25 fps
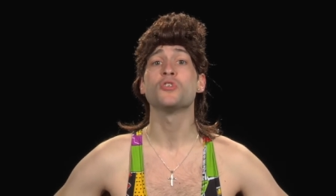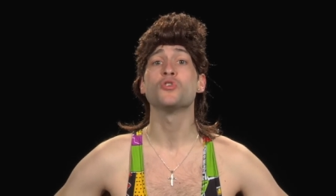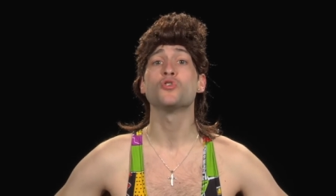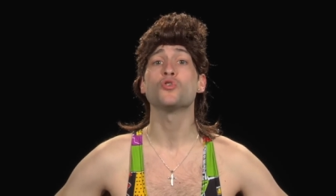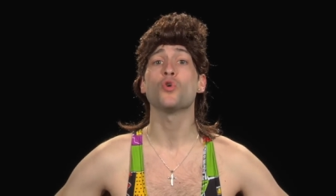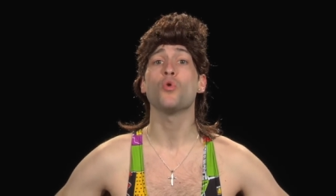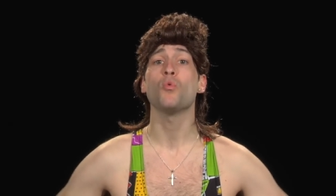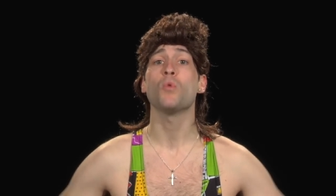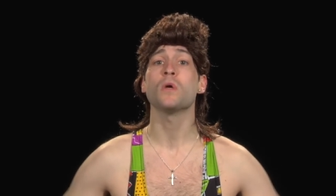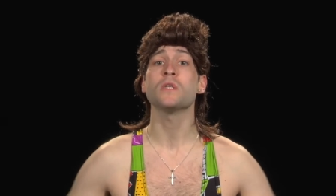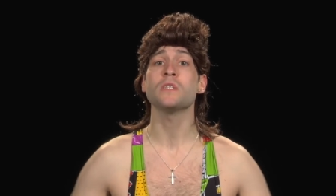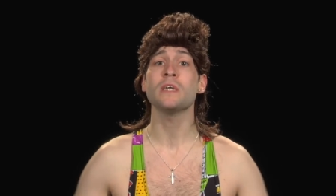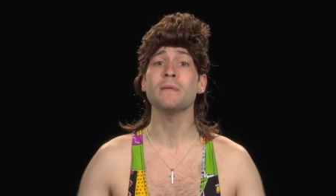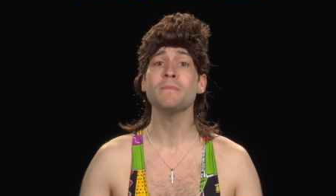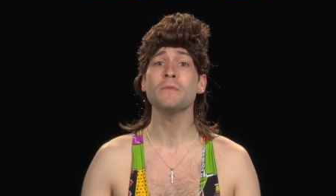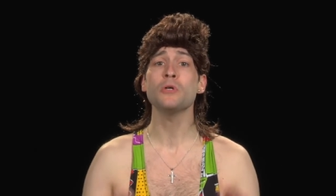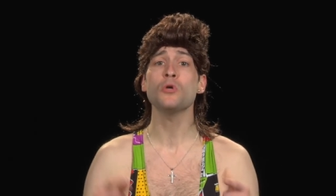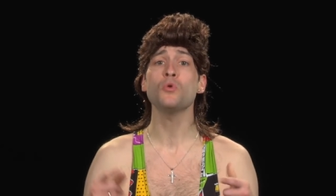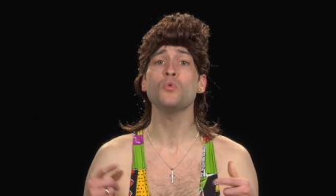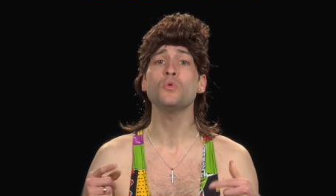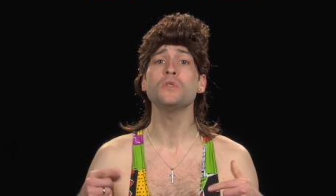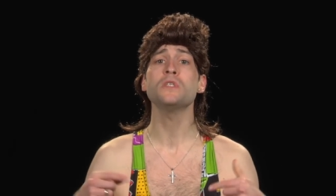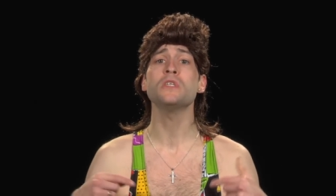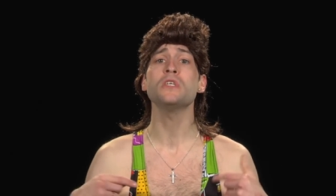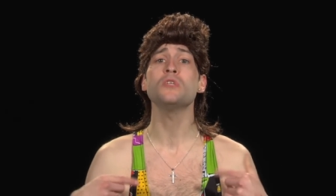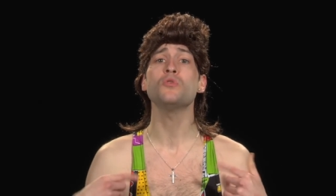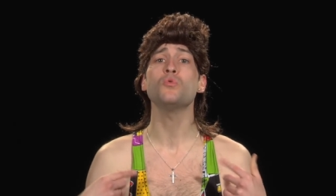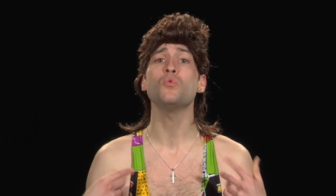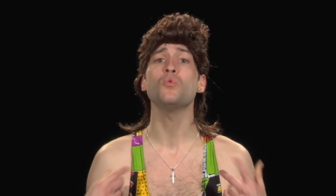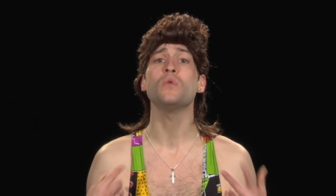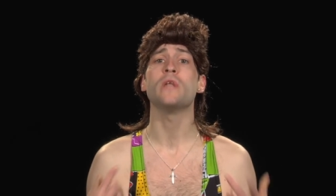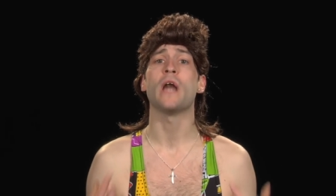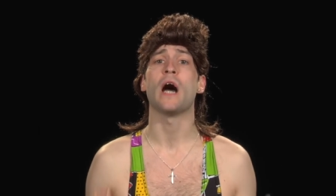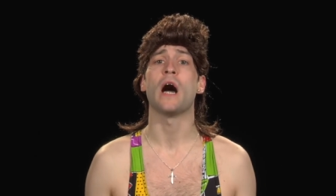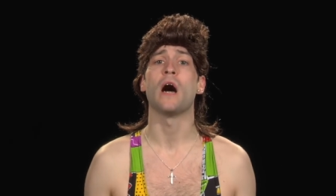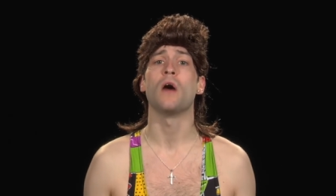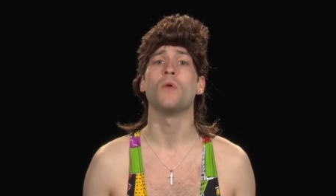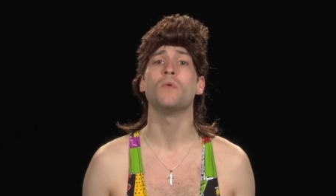And so what I'm going to do
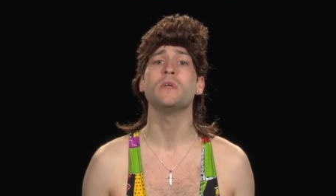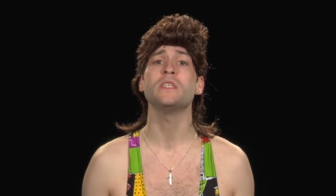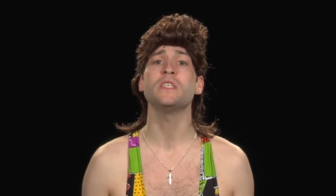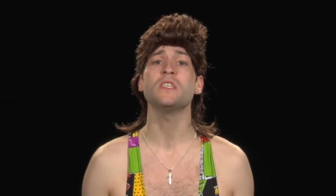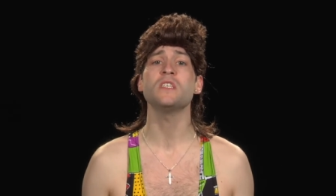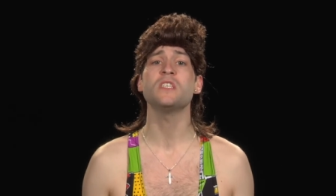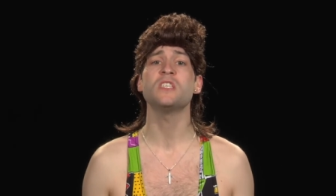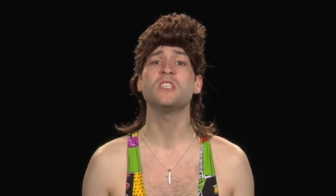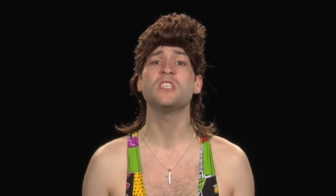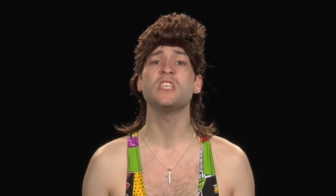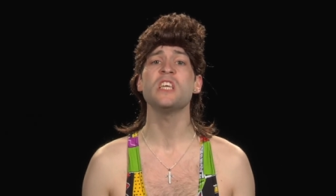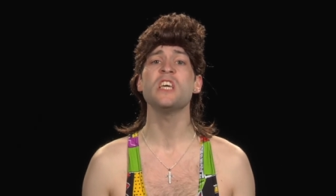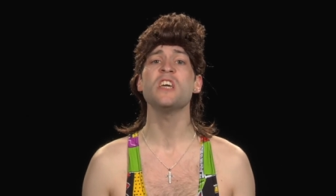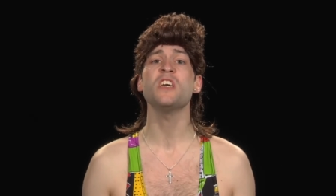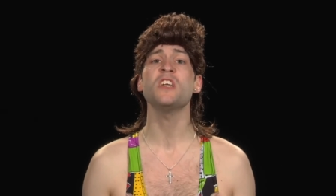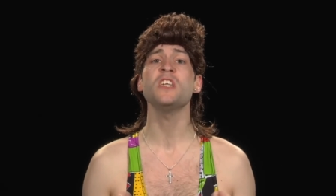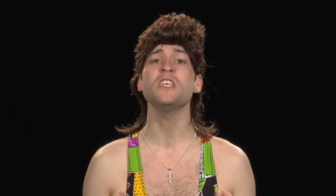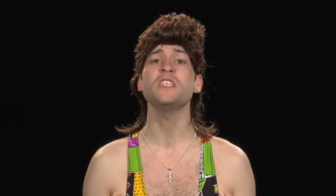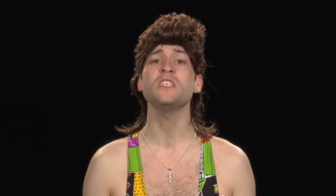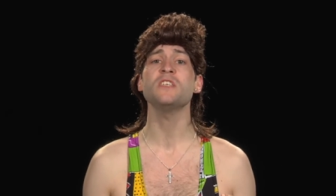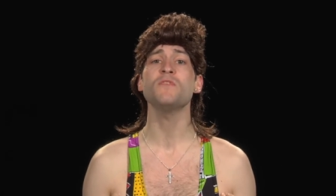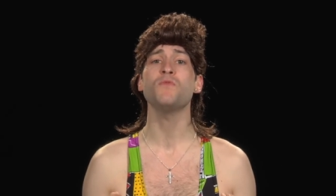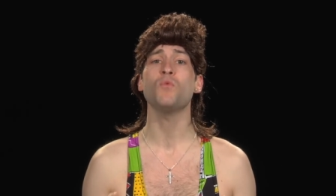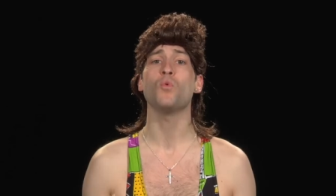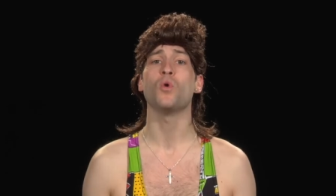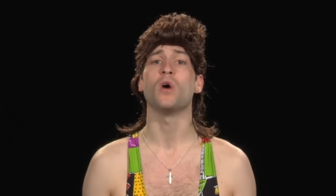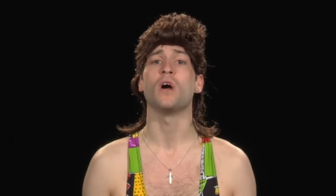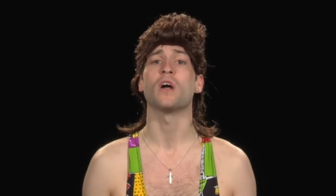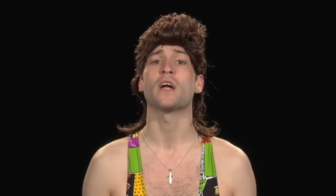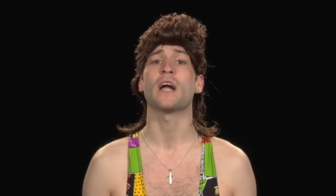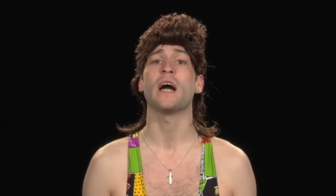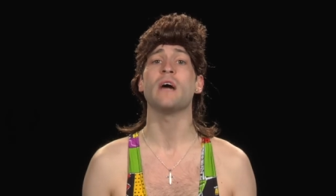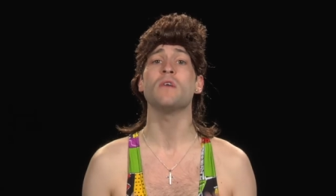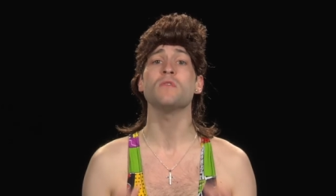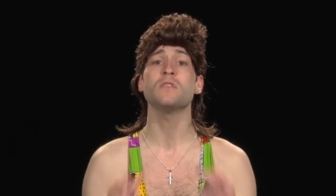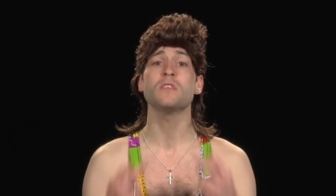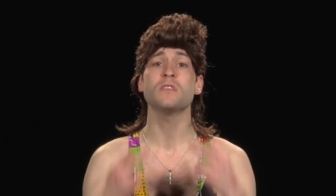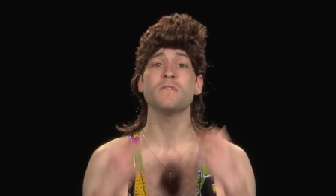now is a series of
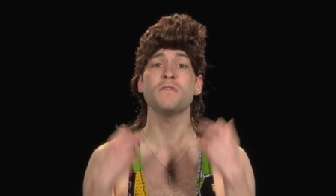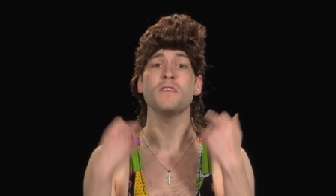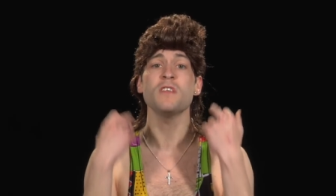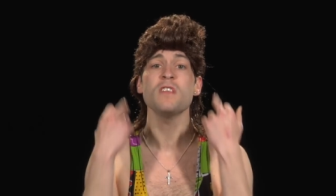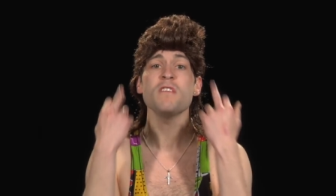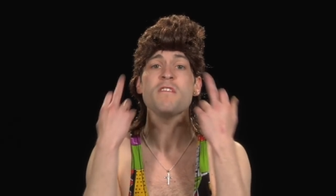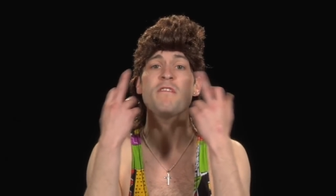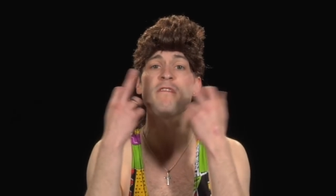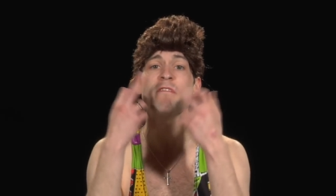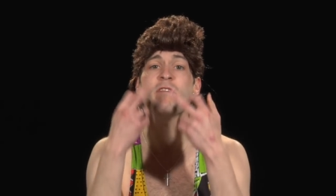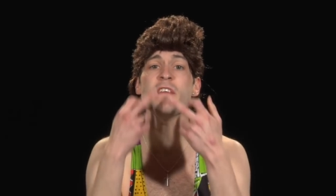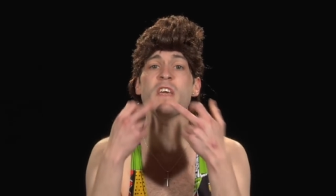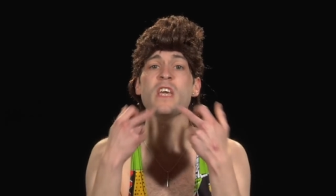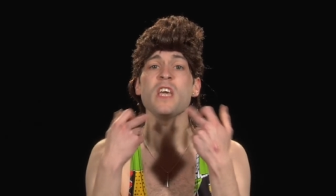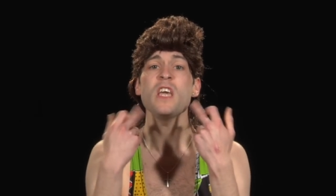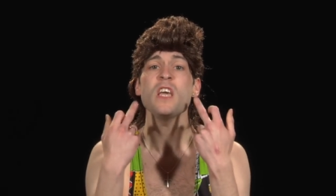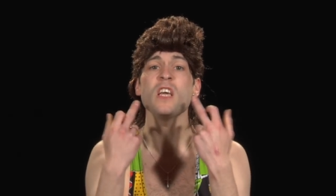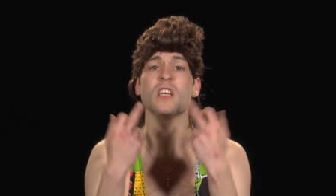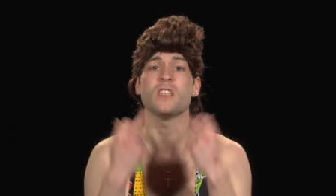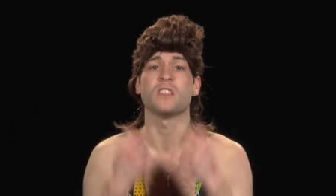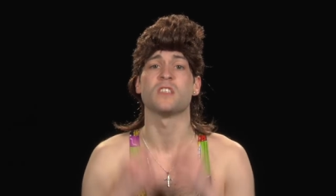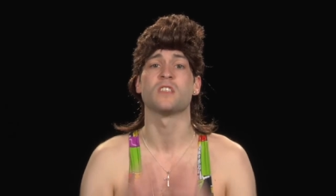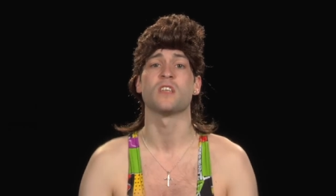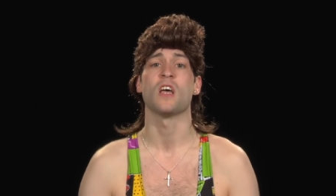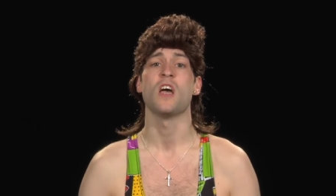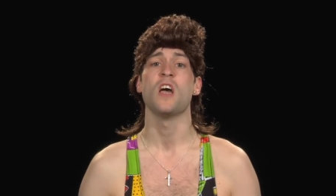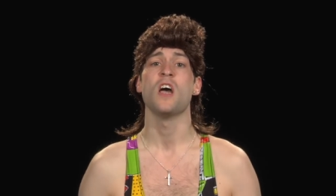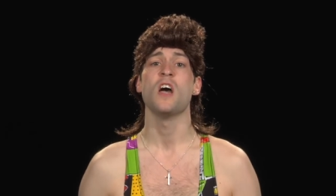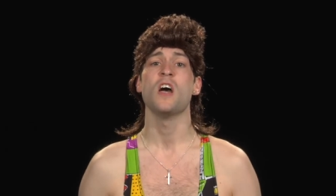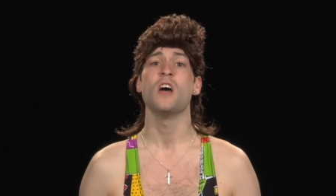workouts for the face.